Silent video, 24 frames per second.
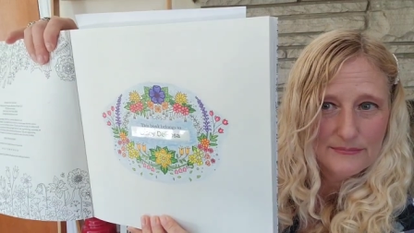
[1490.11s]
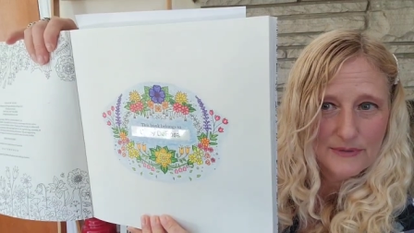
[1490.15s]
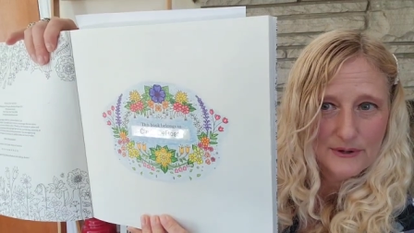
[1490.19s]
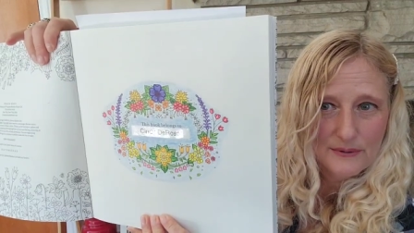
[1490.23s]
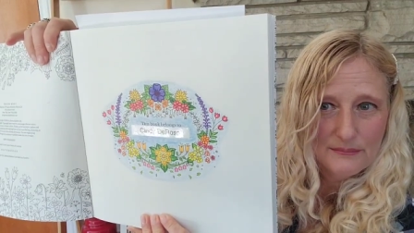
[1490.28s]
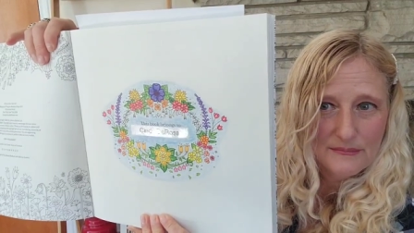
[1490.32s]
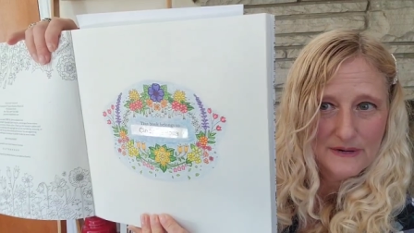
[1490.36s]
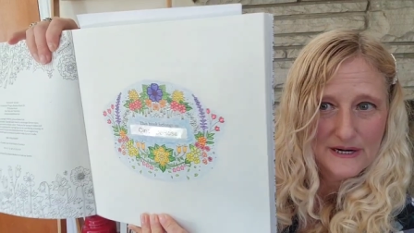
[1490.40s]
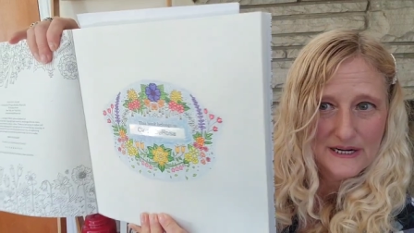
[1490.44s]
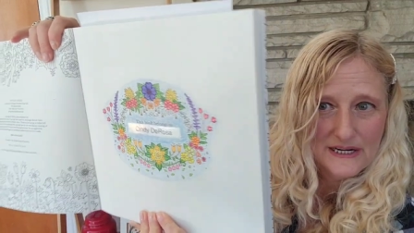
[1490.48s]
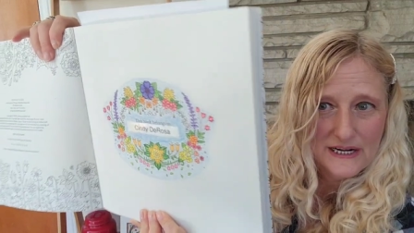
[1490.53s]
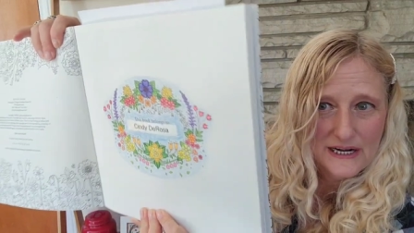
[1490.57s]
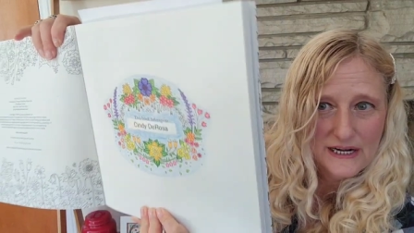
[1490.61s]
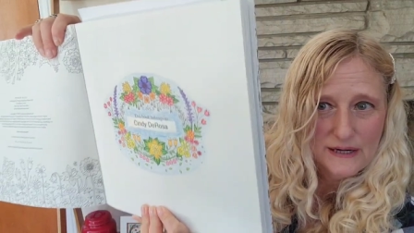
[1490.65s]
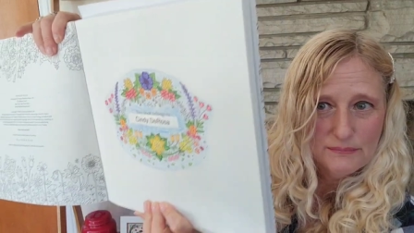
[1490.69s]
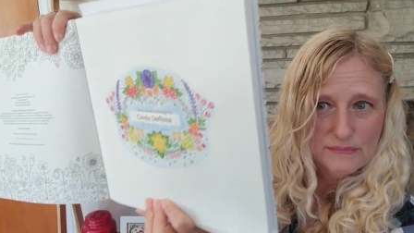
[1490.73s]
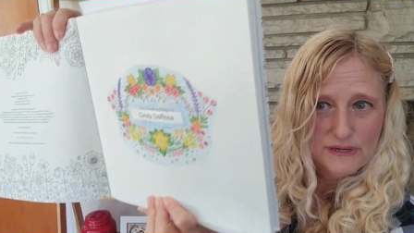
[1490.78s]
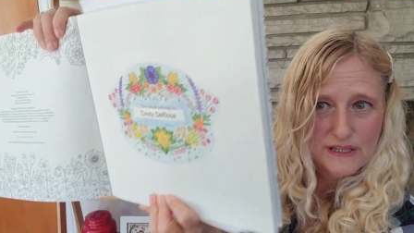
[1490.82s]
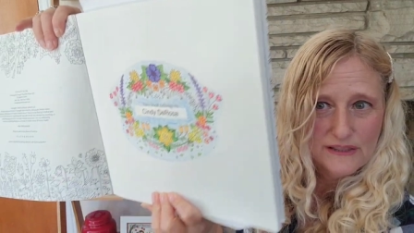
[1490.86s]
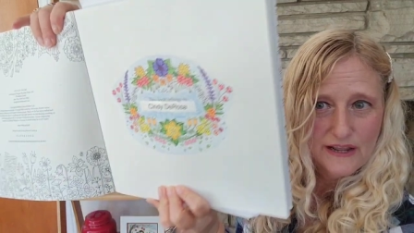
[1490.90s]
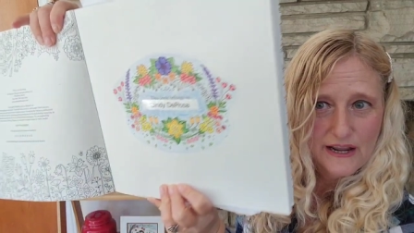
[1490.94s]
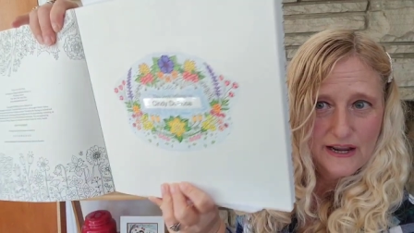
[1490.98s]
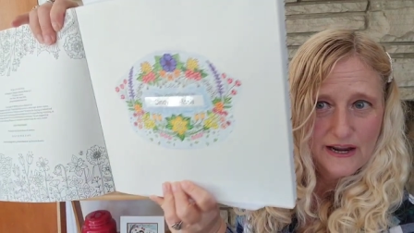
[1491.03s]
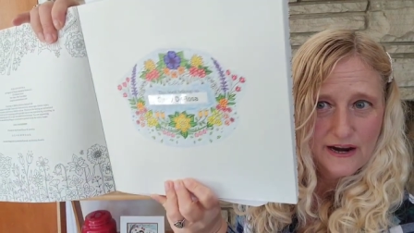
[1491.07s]
put my name
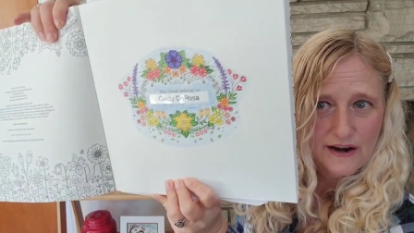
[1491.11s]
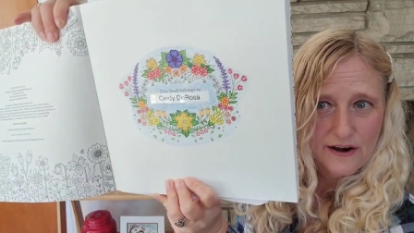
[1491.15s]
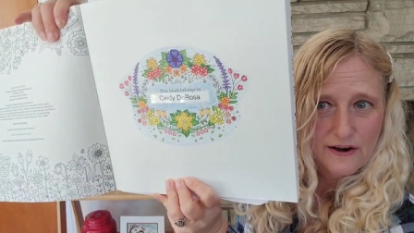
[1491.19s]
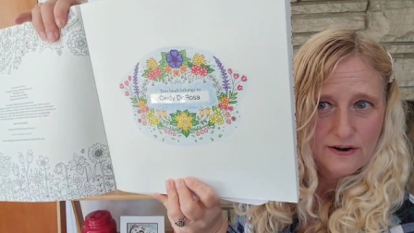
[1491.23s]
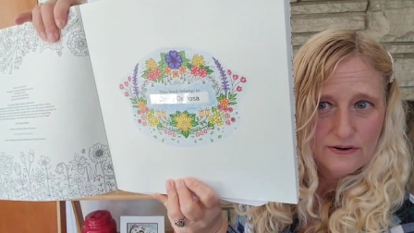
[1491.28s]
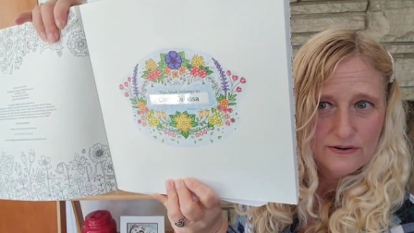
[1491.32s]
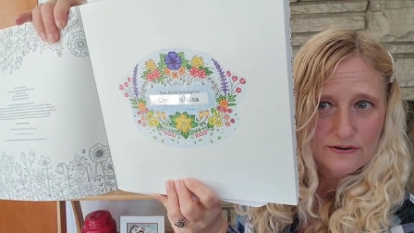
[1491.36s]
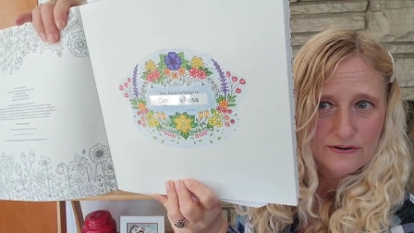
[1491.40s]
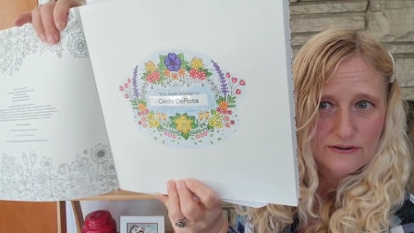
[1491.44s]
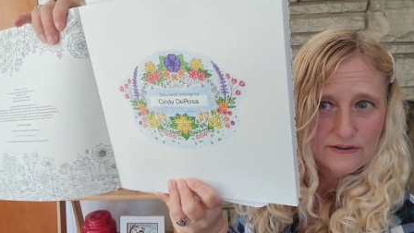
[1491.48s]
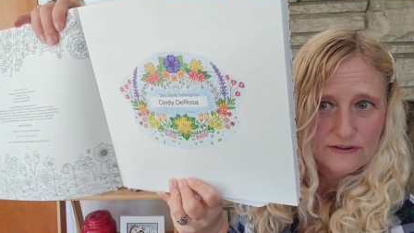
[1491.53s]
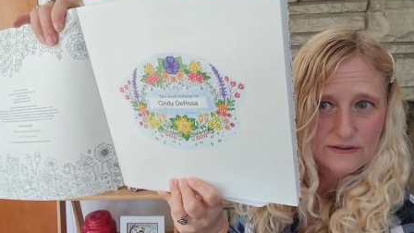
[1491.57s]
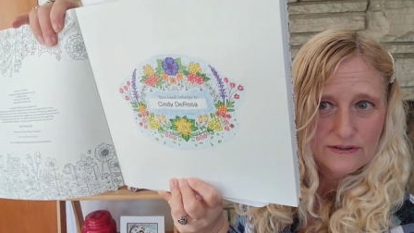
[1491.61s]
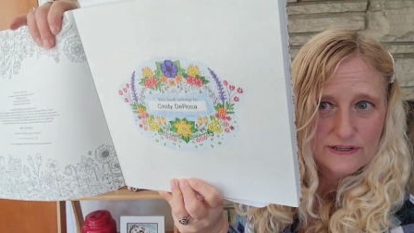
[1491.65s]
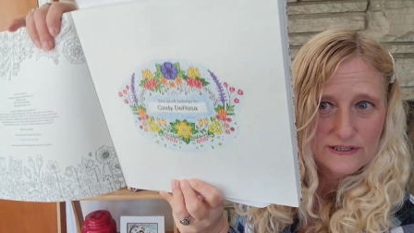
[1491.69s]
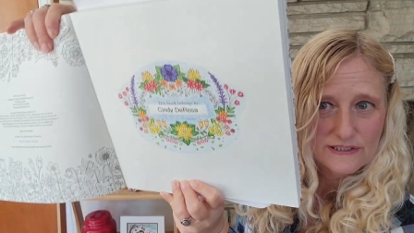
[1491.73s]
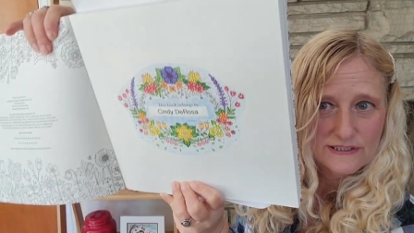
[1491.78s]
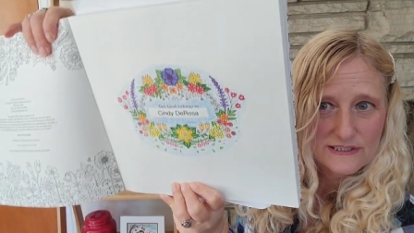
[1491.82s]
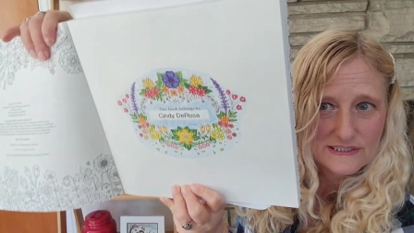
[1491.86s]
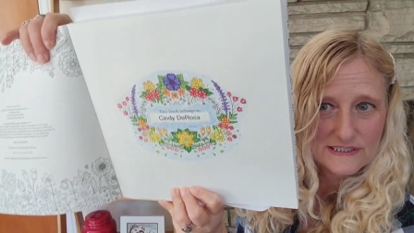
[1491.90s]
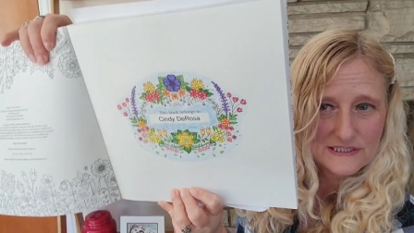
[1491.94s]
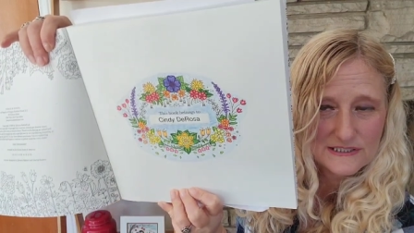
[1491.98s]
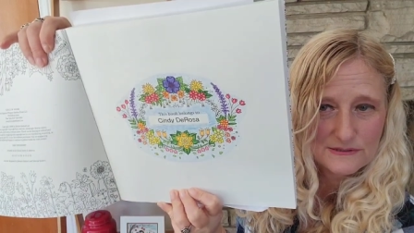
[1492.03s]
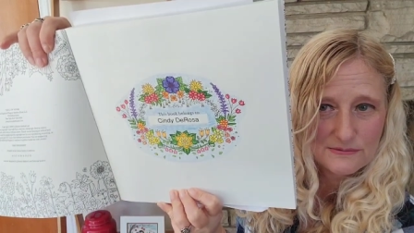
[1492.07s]
in there.
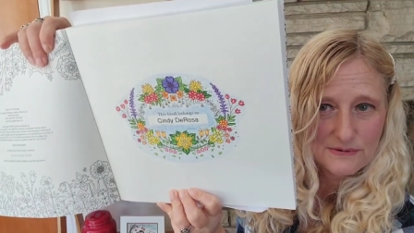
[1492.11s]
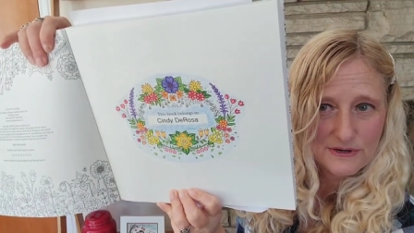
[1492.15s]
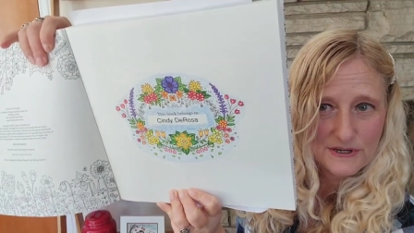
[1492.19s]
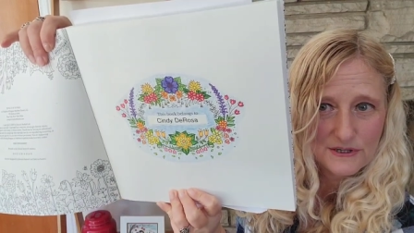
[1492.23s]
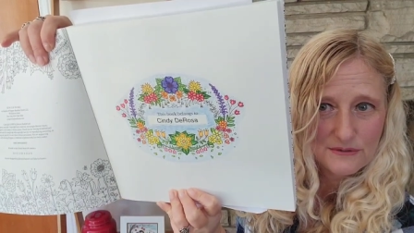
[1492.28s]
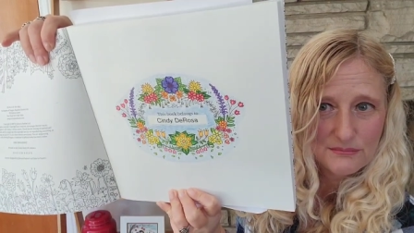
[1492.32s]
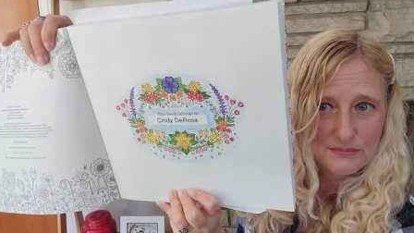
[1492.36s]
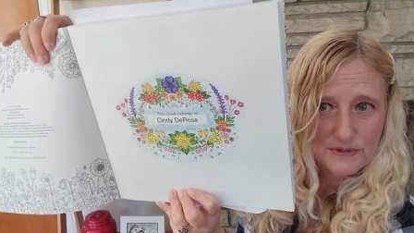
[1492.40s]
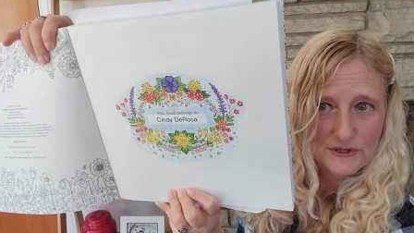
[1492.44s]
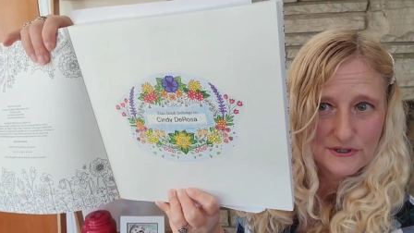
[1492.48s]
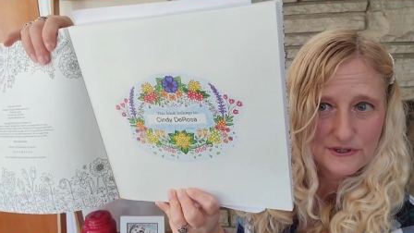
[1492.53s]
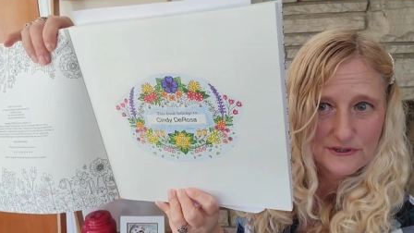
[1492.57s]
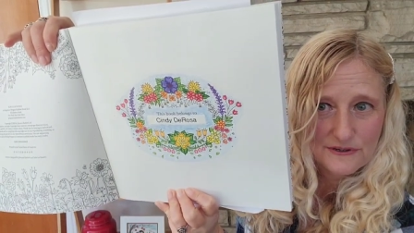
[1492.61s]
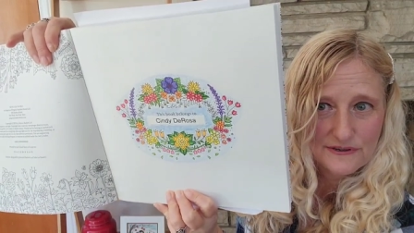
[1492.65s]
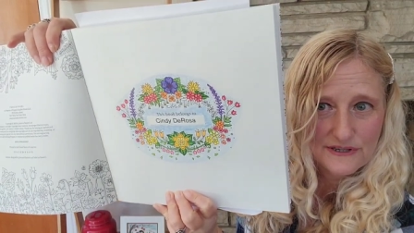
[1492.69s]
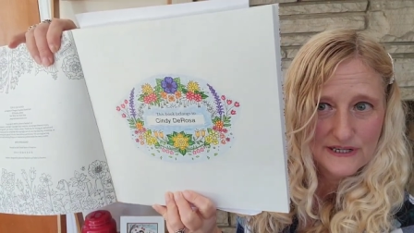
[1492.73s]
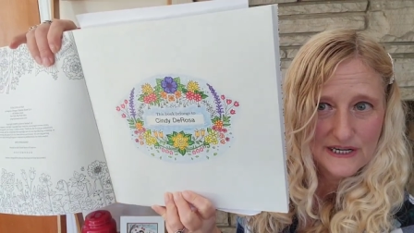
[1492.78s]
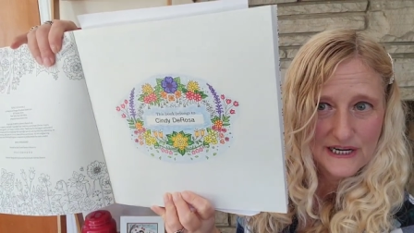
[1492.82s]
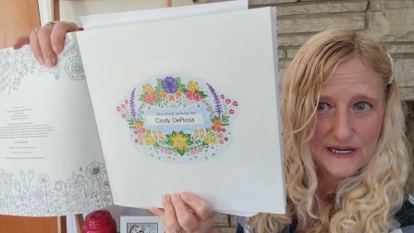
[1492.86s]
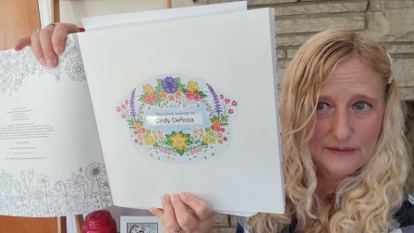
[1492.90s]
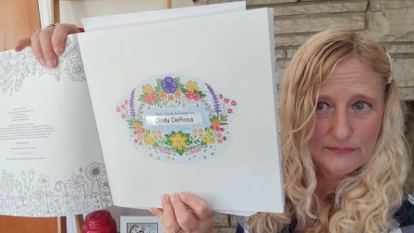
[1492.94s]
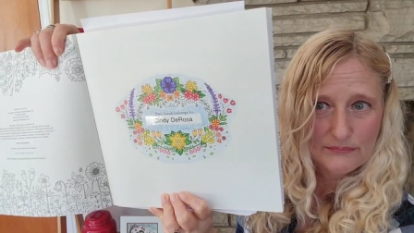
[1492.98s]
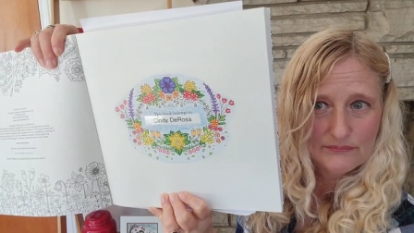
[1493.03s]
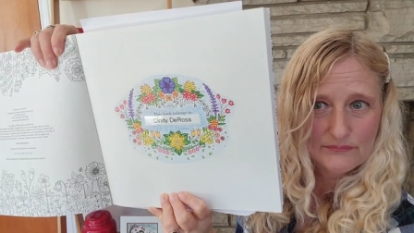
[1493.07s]
This is where you put your
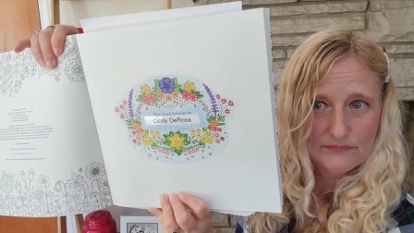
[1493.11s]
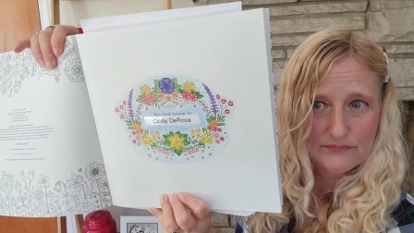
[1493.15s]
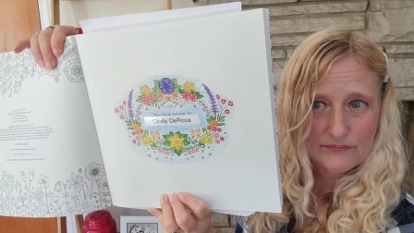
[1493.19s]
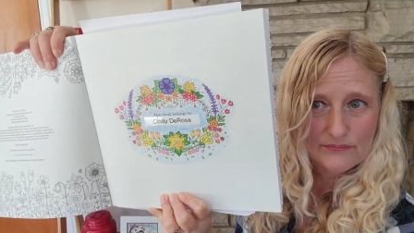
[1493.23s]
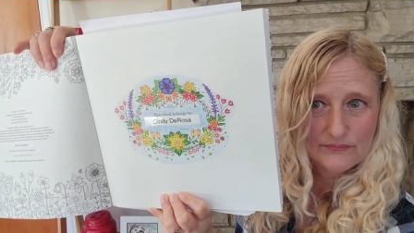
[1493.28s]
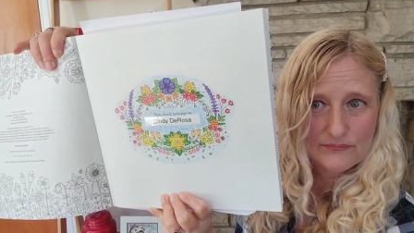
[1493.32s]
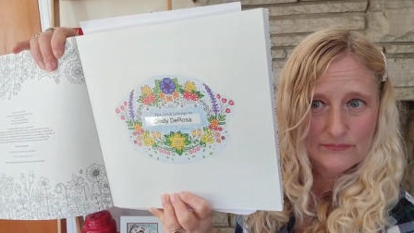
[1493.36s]
name.